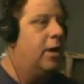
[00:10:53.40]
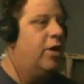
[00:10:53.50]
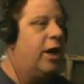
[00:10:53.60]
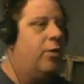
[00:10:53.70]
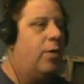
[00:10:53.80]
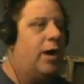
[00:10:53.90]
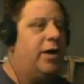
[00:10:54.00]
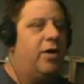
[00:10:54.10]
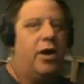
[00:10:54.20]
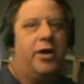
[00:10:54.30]
Okay, and while
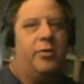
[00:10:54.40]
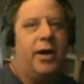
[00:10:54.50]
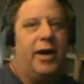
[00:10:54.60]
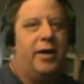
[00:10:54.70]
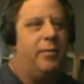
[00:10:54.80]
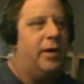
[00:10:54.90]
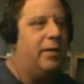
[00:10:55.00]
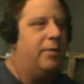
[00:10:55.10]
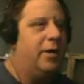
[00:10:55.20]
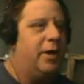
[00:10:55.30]
you're on your way or
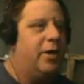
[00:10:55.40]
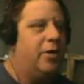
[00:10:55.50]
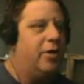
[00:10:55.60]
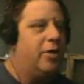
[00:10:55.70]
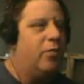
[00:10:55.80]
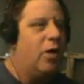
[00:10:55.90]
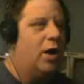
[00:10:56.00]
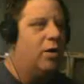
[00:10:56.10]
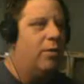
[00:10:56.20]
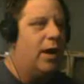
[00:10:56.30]
whatever, you know, you can
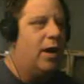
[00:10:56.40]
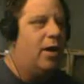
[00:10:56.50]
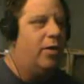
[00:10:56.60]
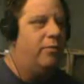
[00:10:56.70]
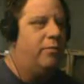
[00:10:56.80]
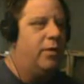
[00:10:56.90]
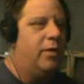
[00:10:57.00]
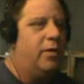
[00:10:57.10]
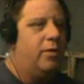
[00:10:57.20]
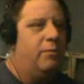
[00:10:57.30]
walk around,
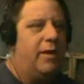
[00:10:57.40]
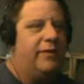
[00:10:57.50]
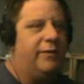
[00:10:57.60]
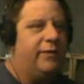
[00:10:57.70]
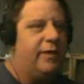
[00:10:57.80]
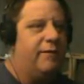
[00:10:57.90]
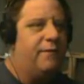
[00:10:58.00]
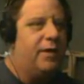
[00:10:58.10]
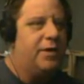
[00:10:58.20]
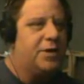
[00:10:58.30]
mess with
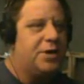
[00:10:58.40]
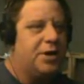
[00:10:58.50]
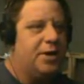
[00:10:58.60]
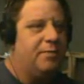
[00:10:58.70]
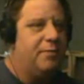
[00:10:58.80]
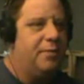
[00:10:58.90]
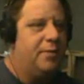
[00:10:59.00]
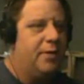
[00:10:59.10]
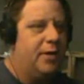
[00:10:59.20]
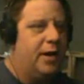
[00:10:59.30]
stuff on your ship.
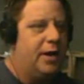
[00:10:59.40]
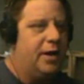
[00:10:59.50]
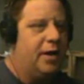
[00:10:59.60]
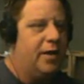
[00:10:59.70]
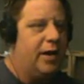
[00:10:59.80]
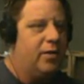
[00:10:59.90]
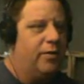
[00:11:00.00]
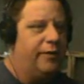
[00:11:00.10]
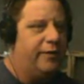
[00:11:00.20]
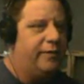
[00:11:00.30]
And did all that
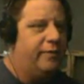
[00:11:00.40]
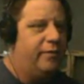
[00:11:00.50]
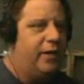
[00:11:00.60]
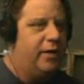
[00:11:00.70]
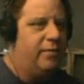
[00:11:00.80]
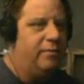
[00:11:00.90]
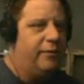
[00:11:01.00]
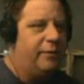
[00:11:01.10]
gold end up